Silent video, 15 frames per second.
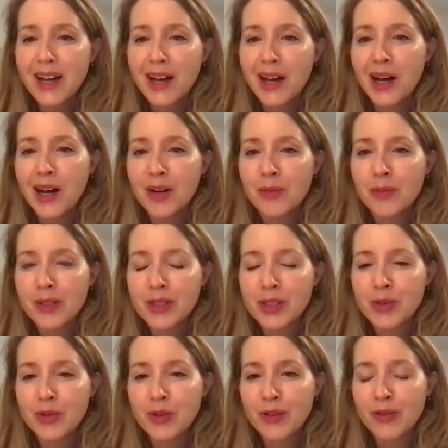Um, do
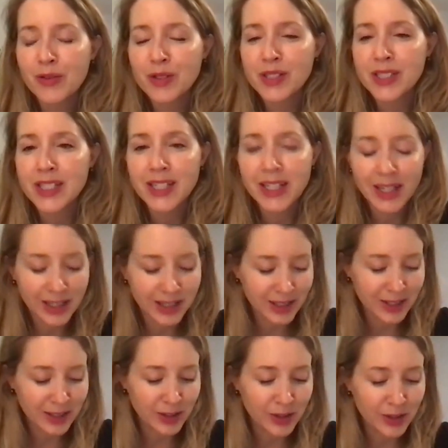you foresee
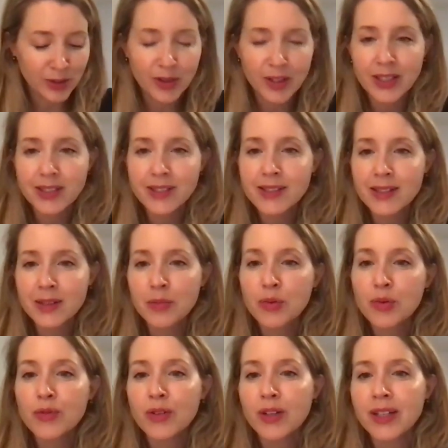uh, you know things
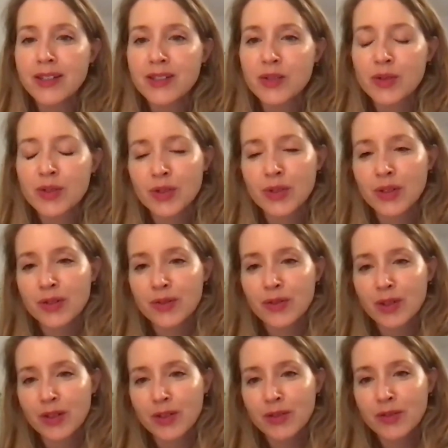improving as a result of
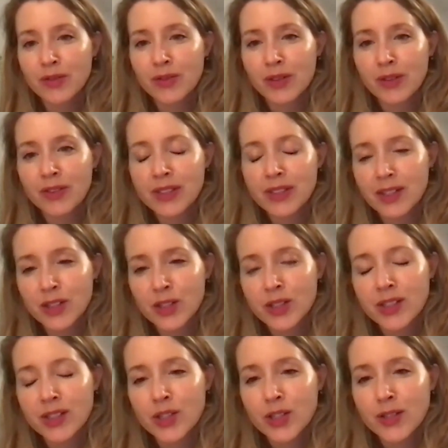of, of this
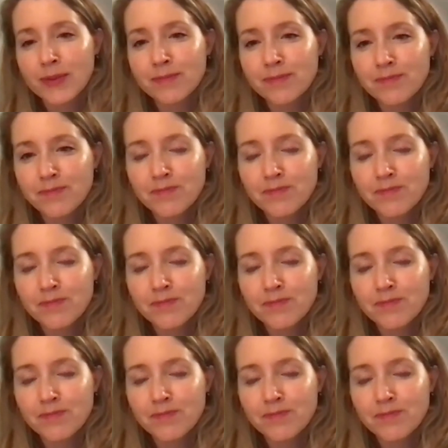legislation?